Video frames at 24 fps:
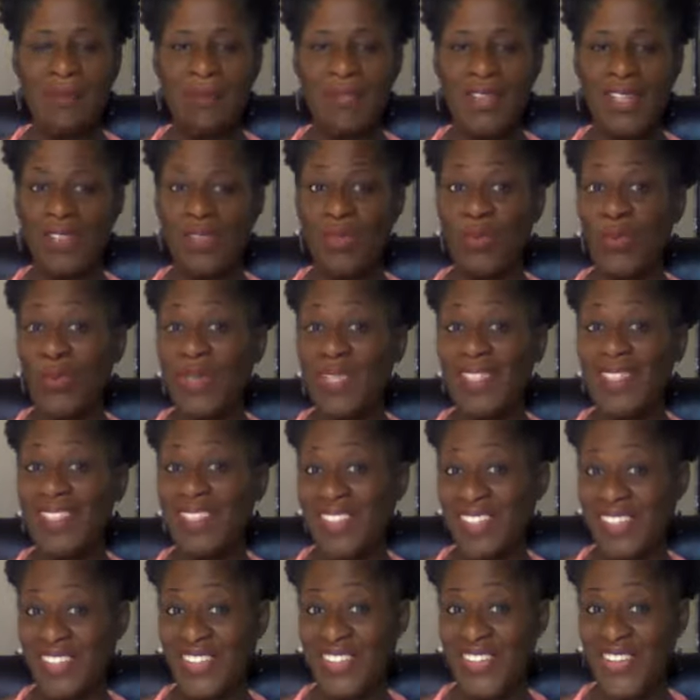this one
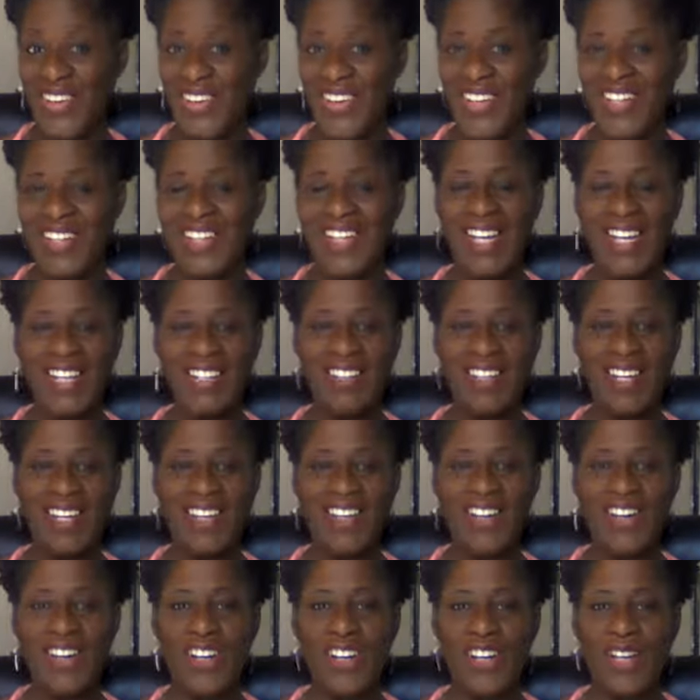dear heart, as I
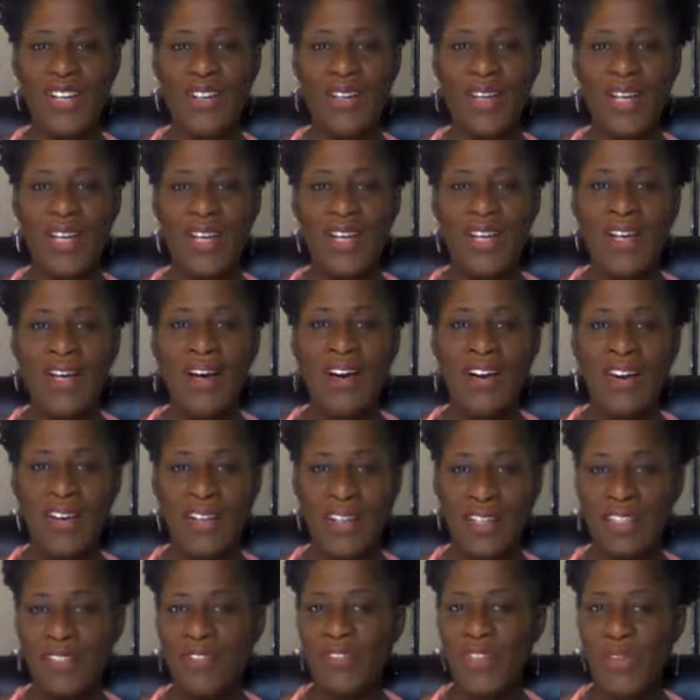call
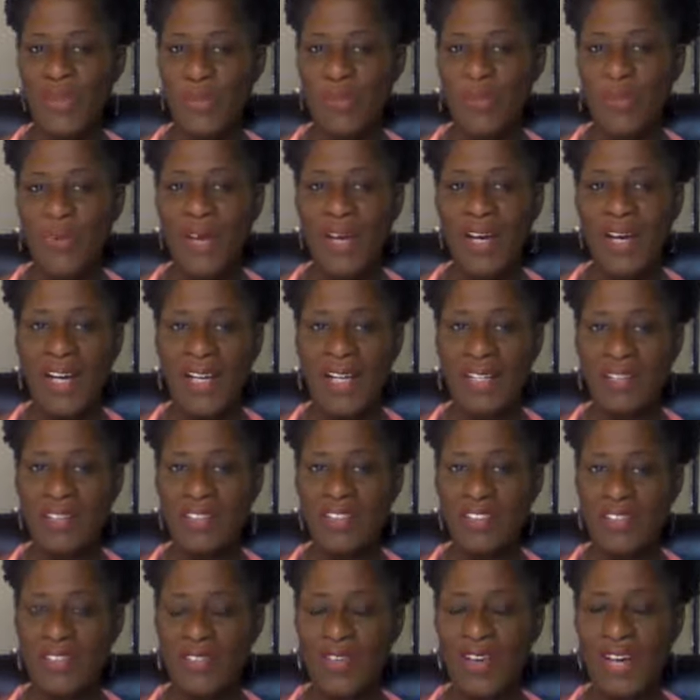all of you
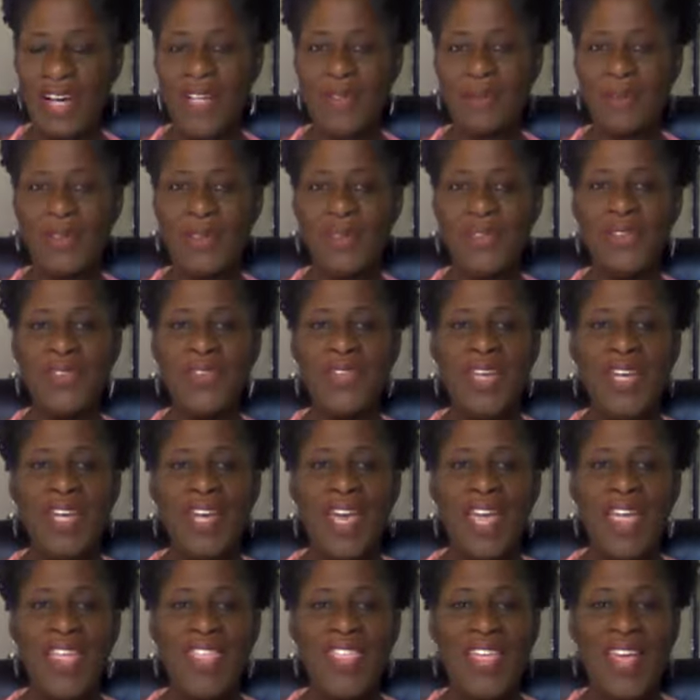subscribers,
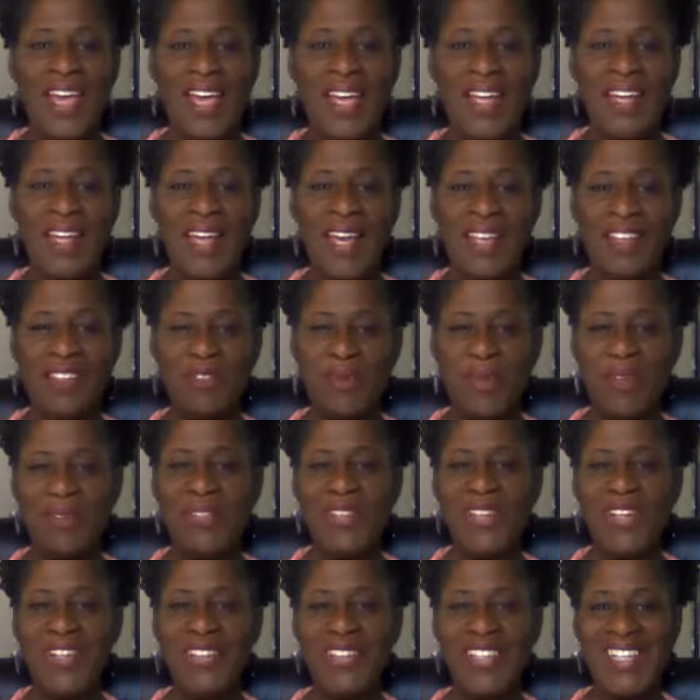that has been
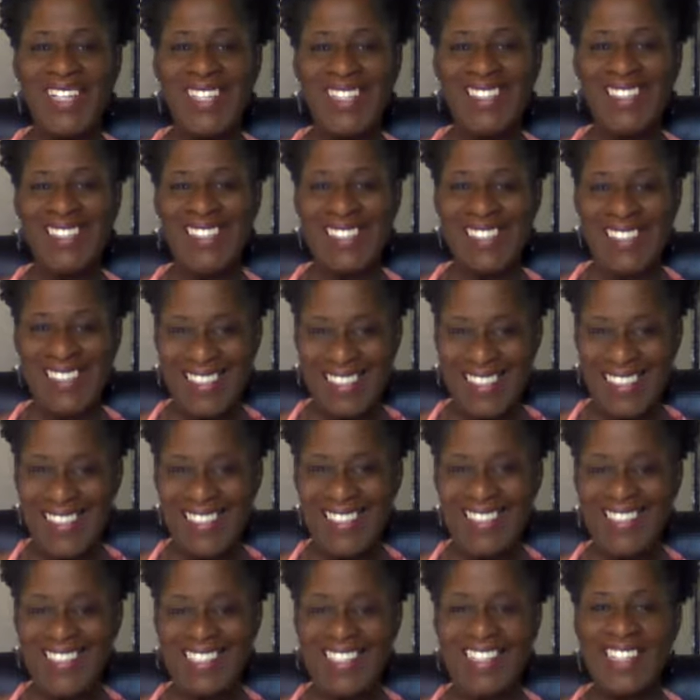very
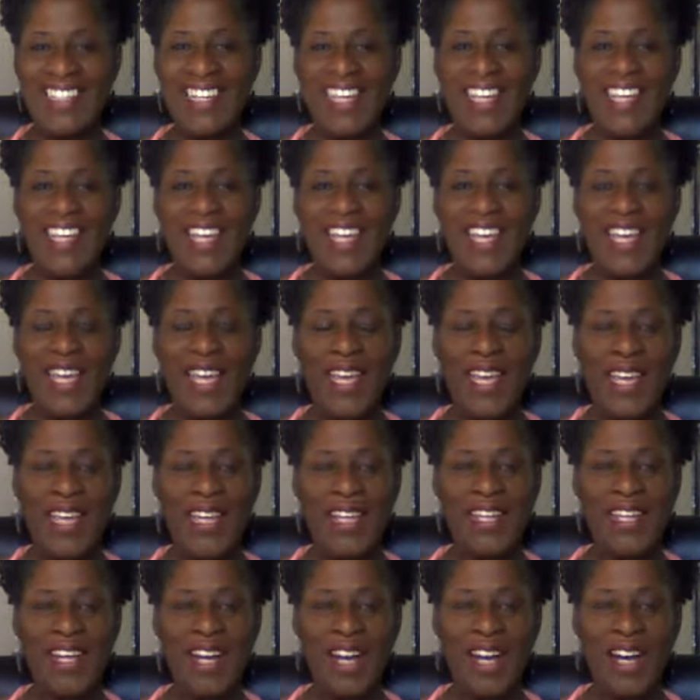consistent
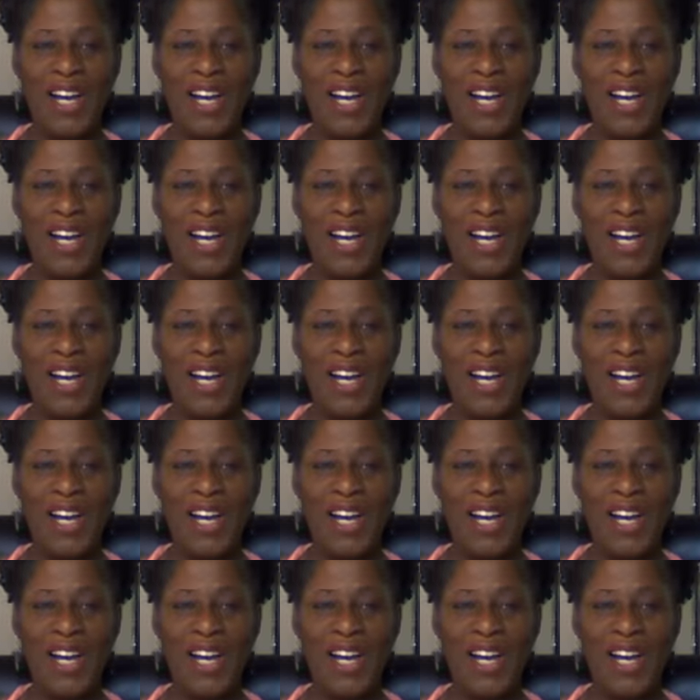in